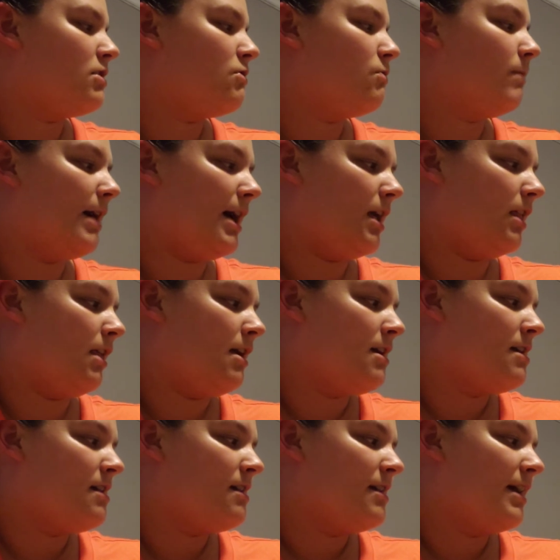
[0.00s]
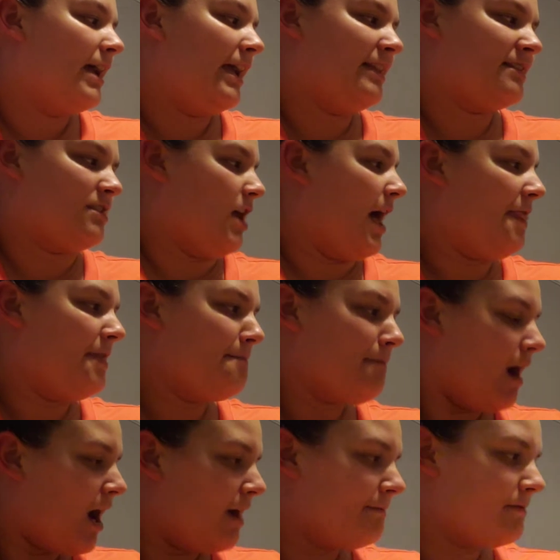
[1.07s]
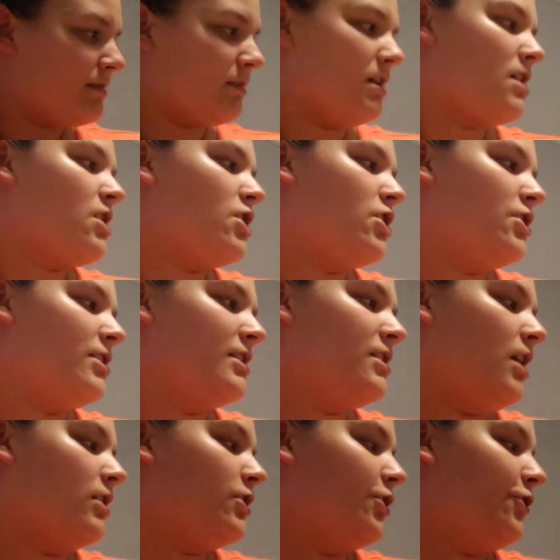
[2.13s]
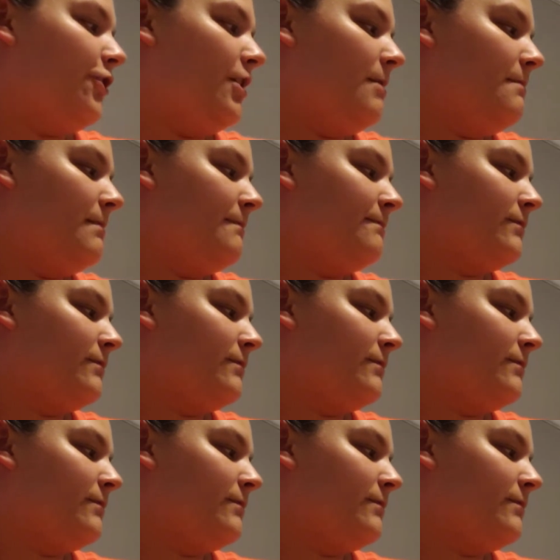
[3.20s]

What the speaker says: Well, it's not the mumps, concluded Dr. Group.